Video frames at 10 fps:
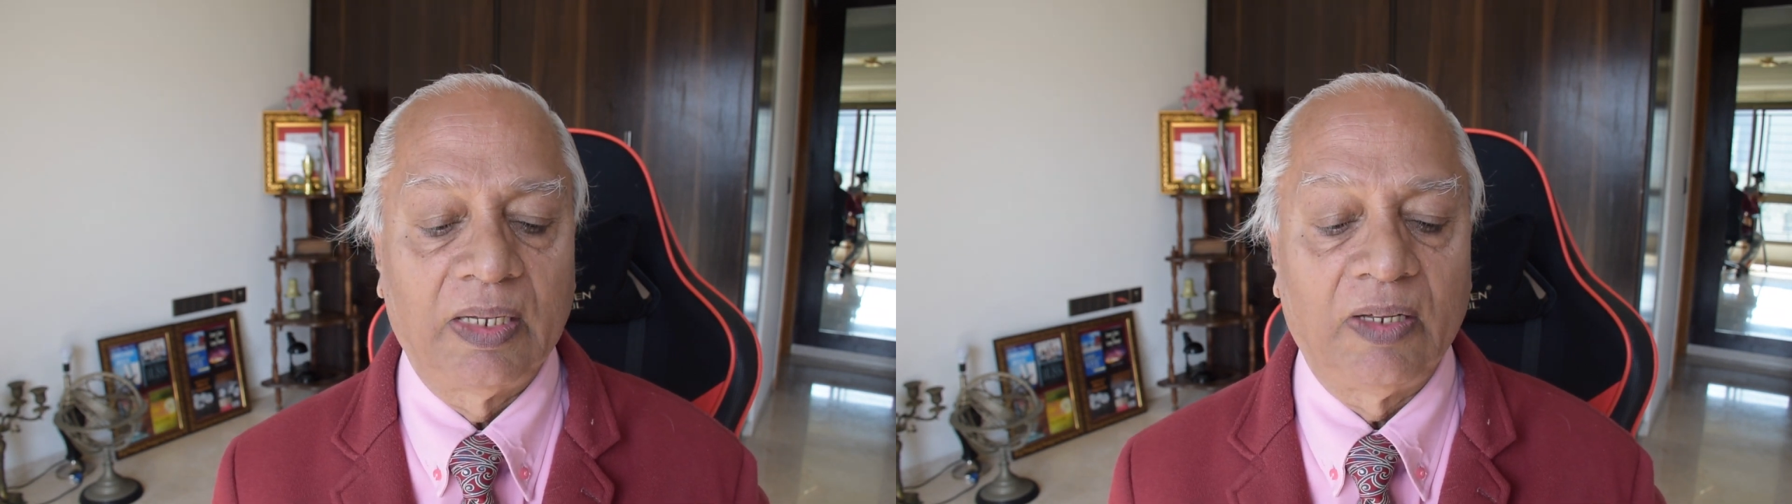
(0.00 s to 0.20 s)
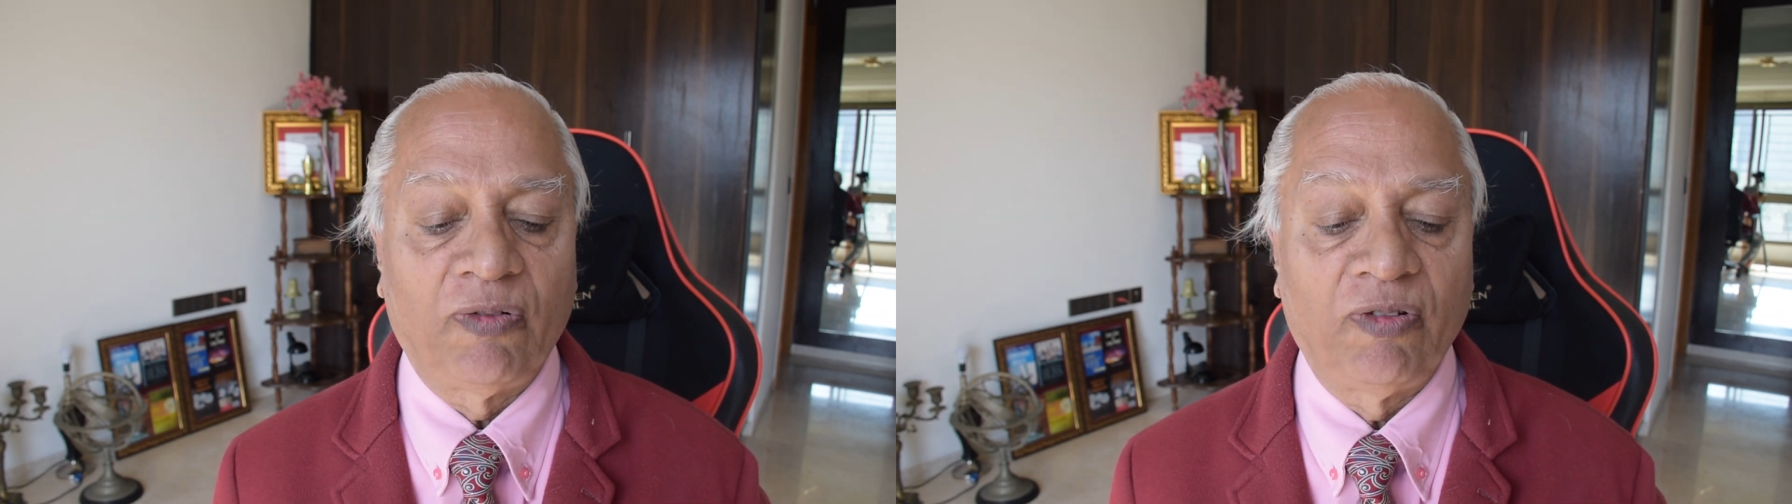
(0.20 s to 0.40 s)

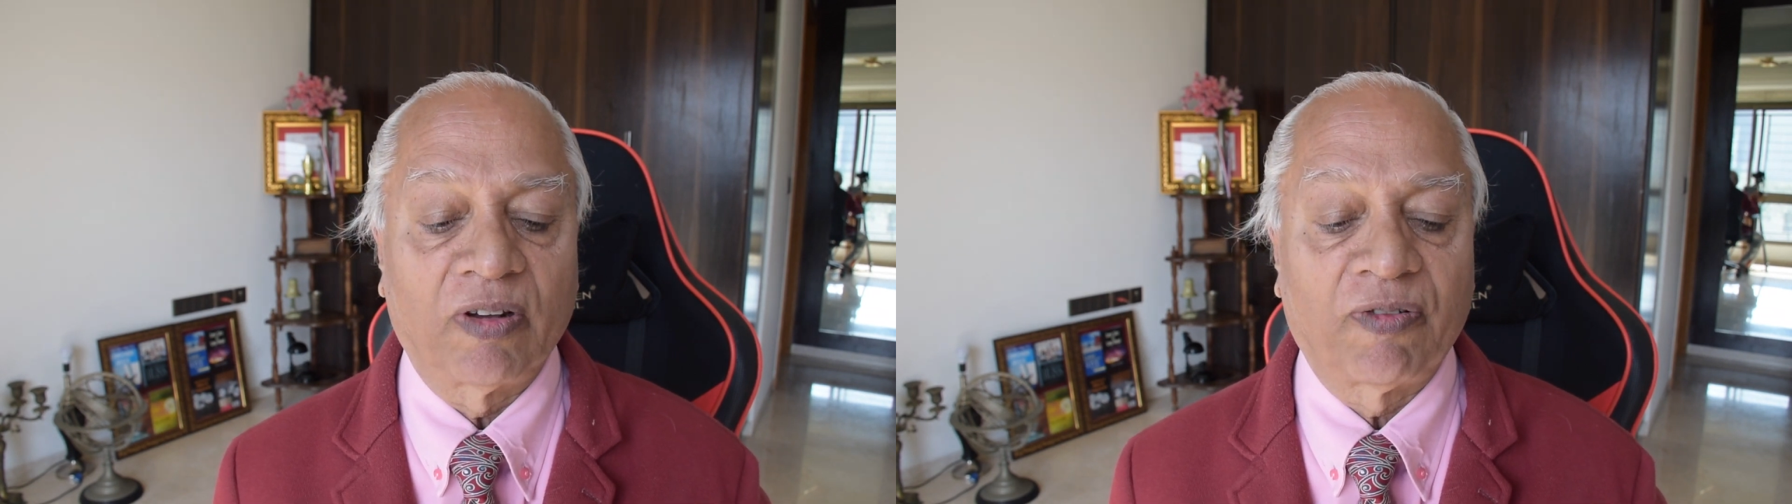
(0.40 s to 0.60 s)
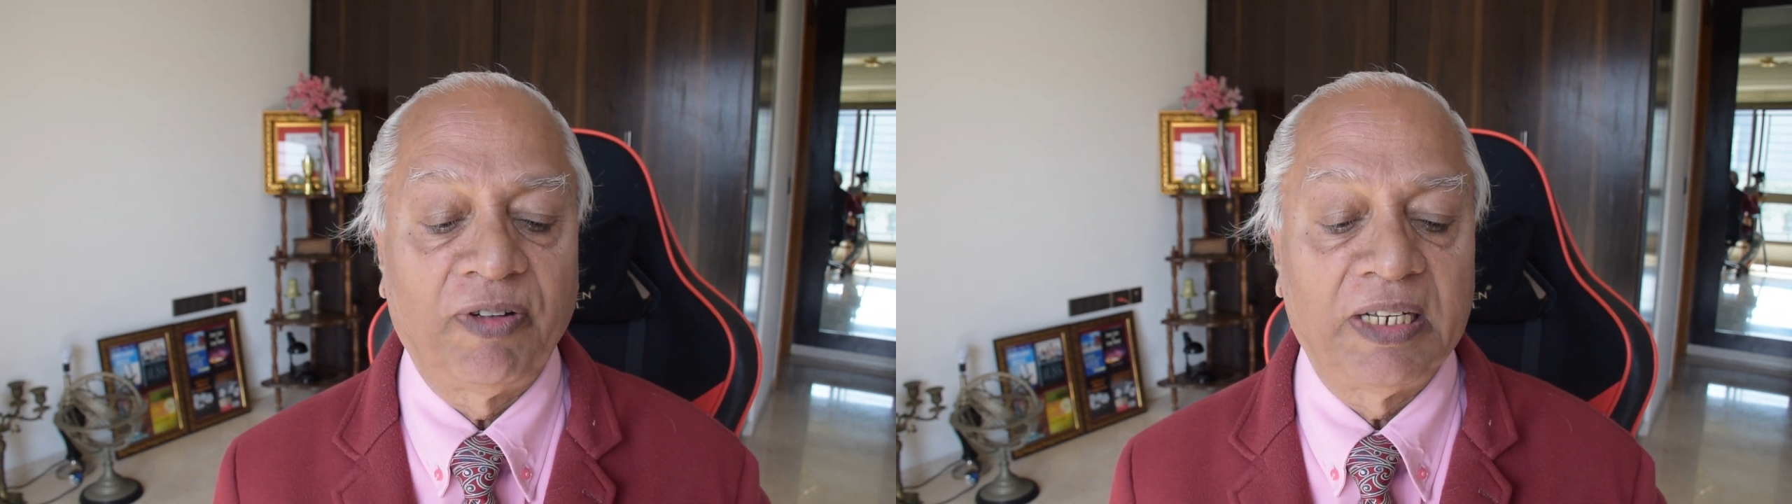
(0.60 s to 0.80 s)
If you
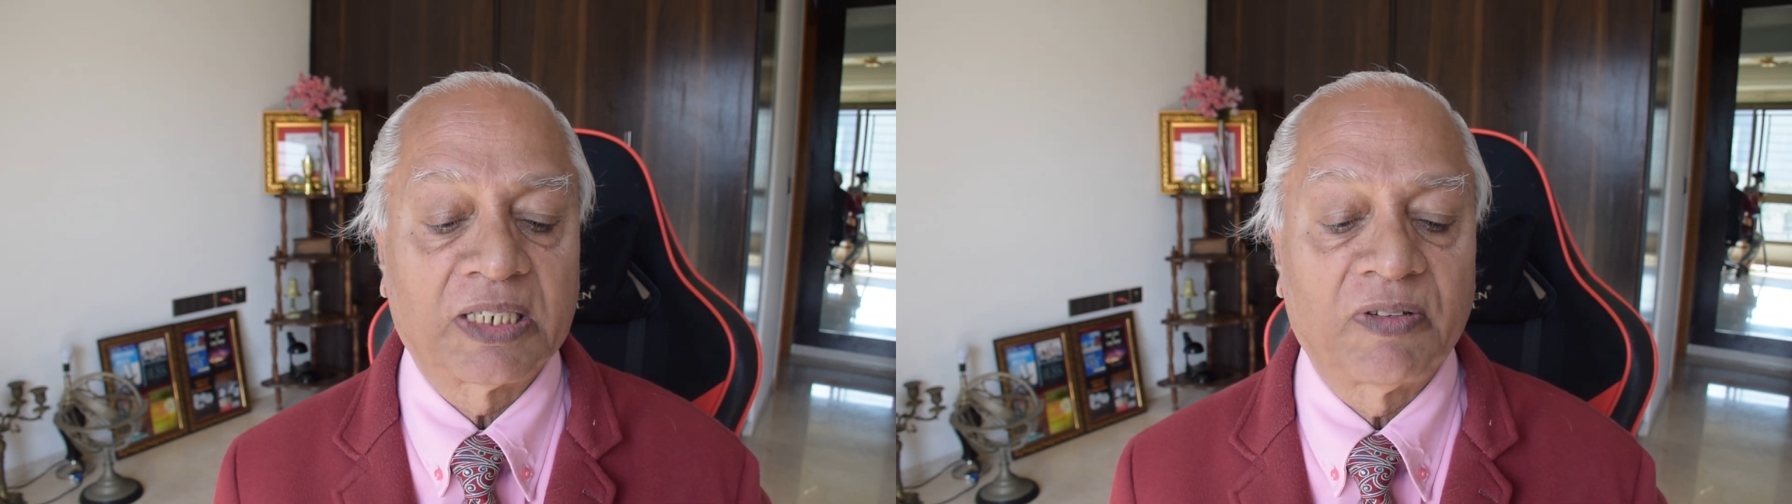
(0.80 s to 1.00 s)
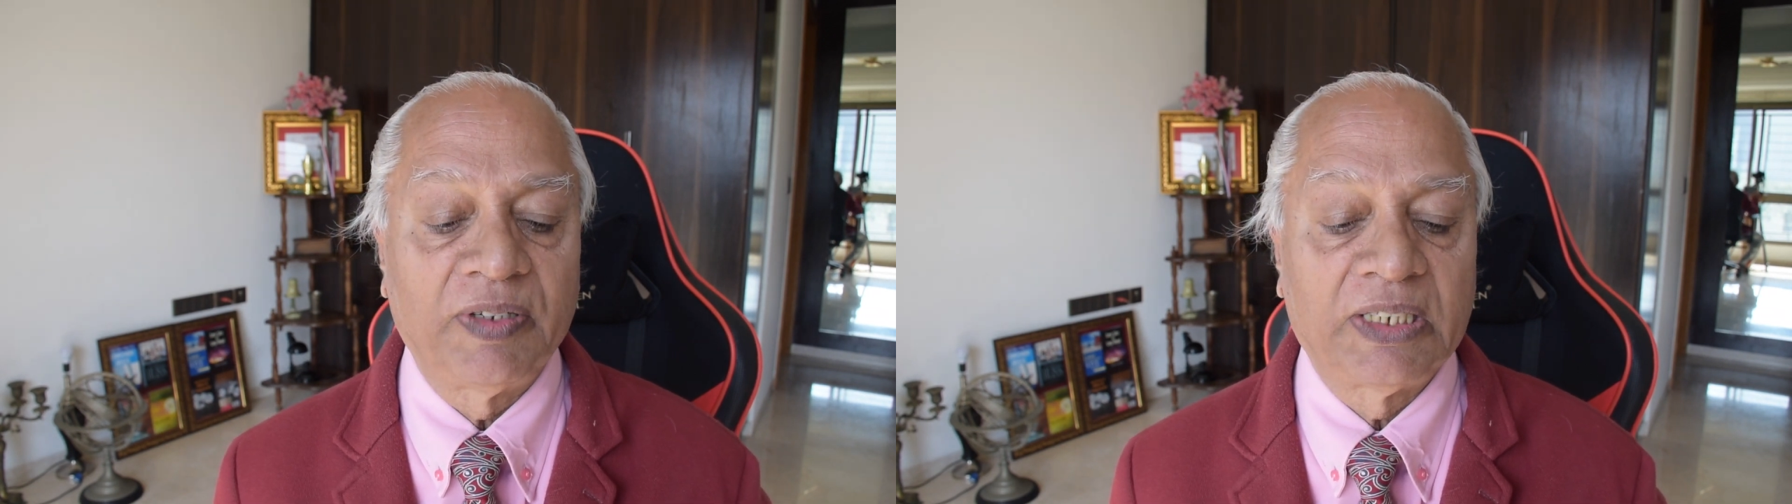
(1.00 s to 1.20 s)
are
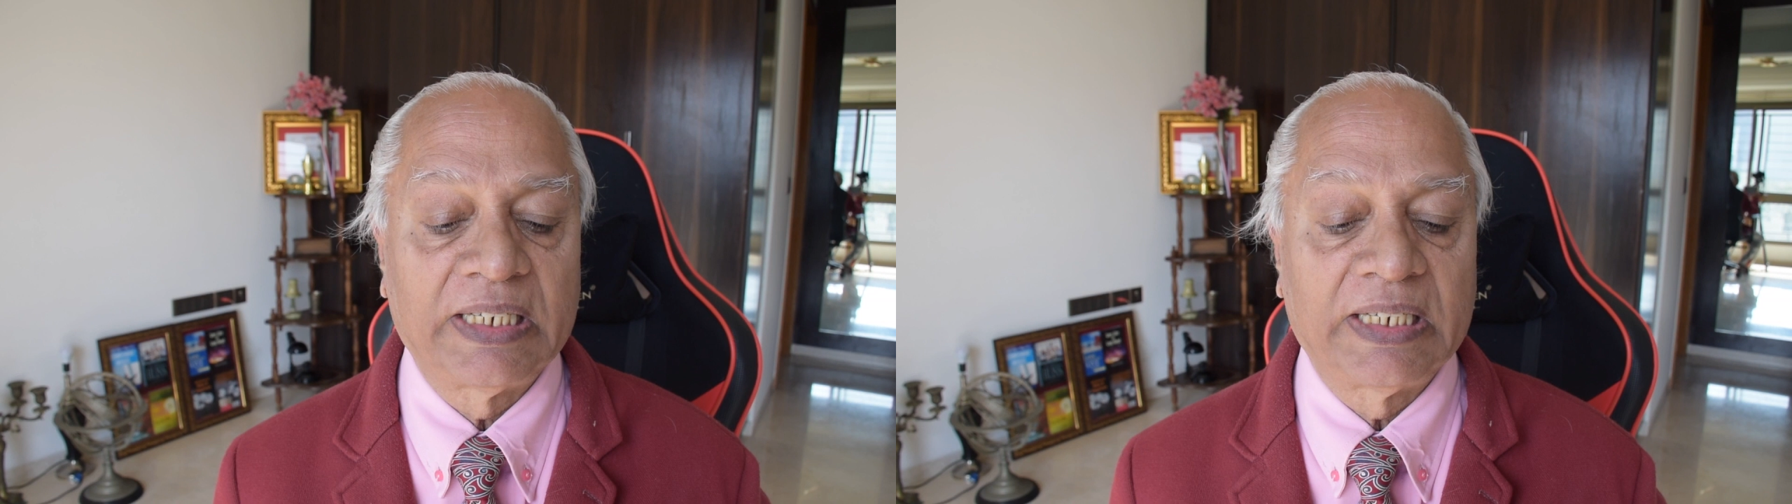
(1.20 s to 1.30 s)
faced with